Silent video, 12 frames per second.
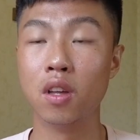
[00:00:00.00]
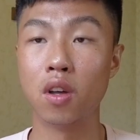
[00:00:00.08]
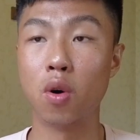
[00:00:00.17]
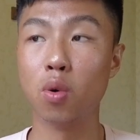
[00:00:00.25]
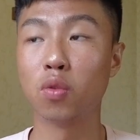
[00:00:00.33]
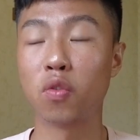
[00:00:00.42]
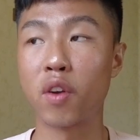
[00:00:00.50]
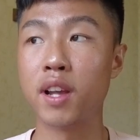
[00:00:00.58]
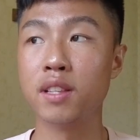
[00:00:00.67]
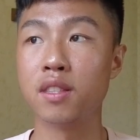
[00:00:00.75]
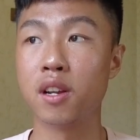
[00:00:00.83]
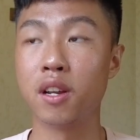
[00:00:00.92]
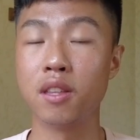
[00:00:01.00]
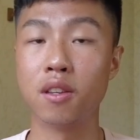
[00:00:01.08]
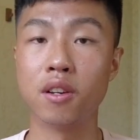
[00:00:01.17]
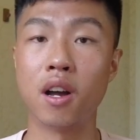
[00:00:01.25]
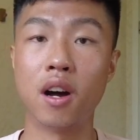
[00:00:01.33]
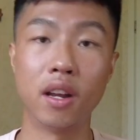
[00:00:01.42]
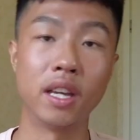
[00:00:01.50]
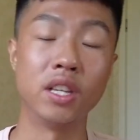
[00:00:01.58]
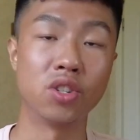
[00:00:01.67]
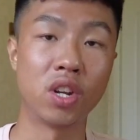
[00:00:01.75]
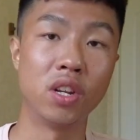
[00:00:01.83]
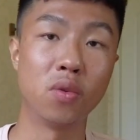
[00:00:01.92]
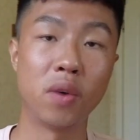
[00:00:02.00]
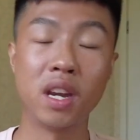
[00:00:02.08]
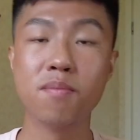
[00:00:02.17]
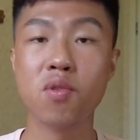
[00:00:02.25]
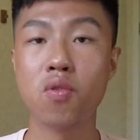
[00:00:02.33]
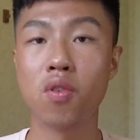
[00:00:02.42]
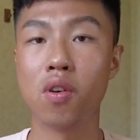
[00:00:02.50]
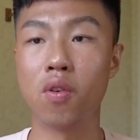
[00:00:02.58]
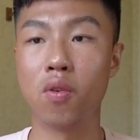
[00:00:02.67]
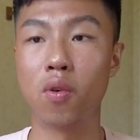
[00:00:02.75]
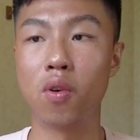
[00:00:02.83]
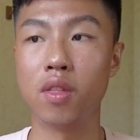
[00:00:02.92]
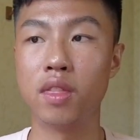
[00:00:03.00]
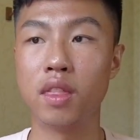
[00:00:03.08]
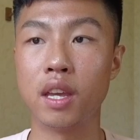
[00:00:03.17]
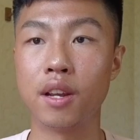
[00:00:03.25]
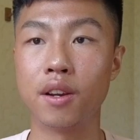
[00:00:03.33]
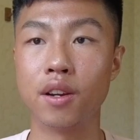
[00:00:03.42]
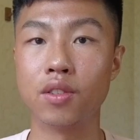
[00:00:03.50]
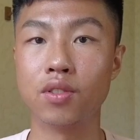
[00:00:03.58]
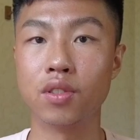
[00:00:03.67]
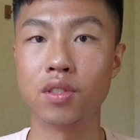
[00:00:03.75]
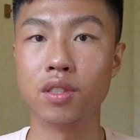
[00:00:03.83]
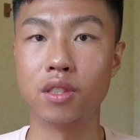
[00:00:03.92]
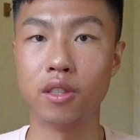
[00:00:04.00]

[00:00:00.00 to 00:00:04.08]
old friends, they're either not in Chengdu anymore or they're just,